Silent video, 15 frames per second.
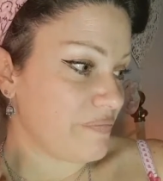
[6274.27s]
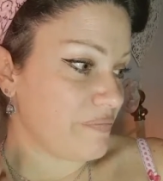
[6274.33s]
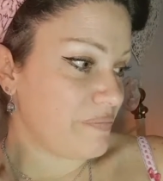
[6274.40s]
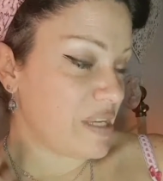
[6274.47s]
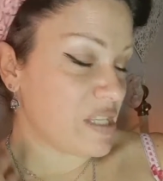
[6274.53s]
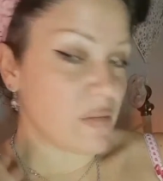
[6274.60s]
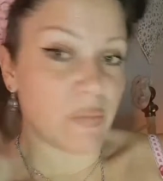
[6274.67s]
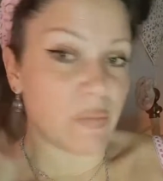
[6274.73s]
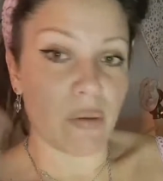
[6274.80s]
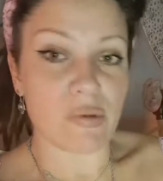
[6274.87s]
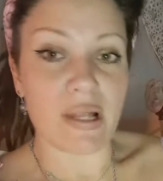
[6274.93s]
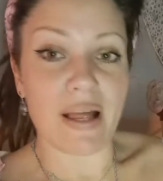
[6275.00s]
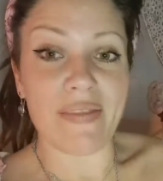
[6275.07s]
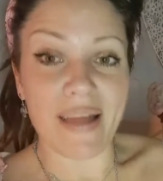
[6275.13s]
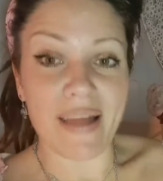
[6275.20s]
Bits and bobs
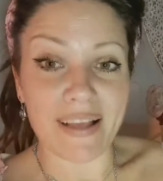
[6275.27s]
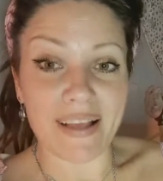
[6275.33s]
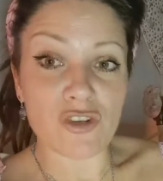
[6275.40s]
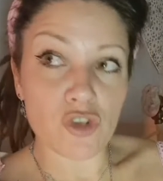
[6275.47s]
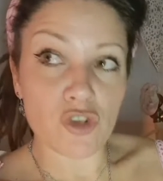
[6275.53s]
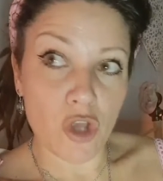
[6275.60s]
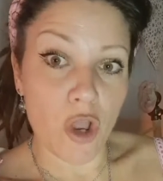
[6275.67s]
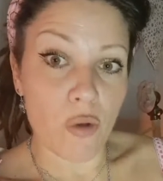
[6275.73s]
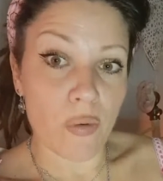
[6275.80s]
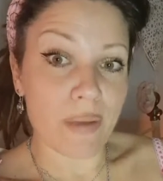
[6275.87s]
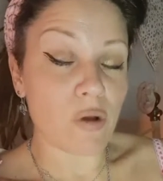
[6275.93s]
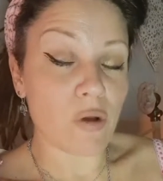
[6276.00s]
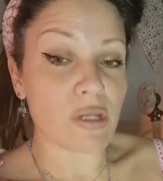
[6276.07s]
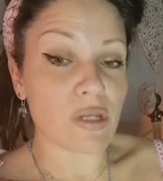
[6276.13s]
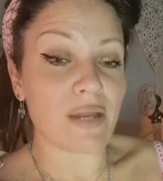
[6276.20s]
like that. So it
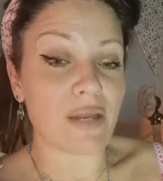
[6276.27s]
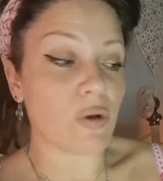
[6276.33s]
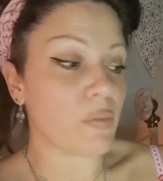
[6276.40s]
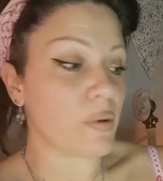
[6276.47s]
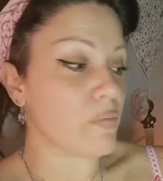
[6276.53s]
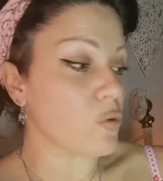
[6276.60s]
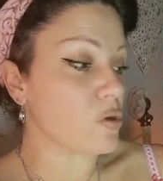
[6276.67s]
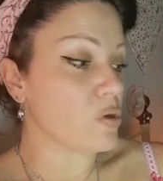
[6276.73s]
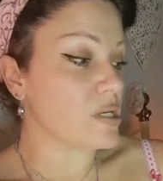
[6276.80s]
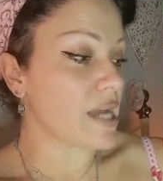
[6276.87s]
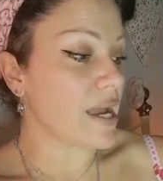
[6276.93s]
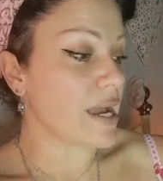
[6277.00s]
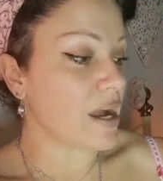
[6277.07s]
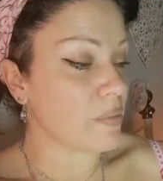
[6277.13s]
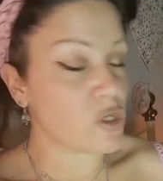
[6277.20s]
most likely will be
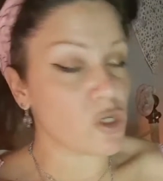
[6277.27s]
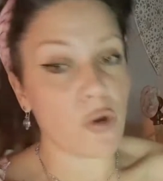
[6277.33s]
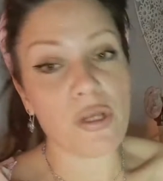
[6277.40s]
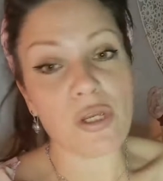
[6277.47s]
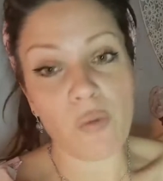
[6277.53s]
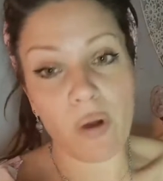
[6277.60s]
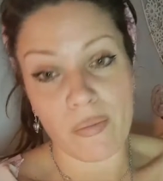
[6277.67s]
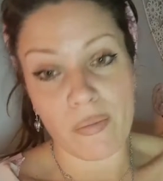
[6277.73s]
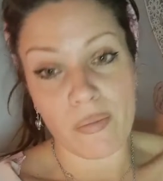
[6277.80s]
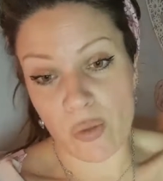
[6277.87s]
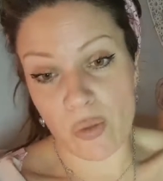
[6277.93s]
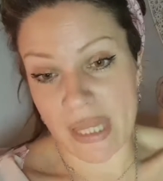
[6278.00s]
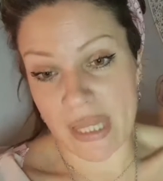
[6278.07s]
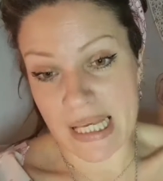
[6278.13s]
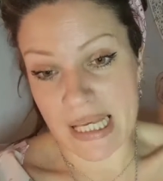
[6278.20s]
Monday. I'll be showing you what I'm doing
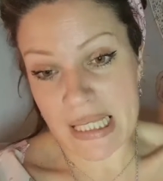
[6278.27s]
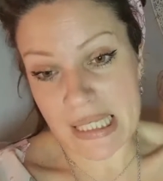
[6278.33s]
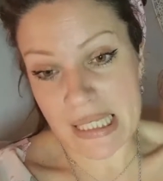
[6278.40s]
with this.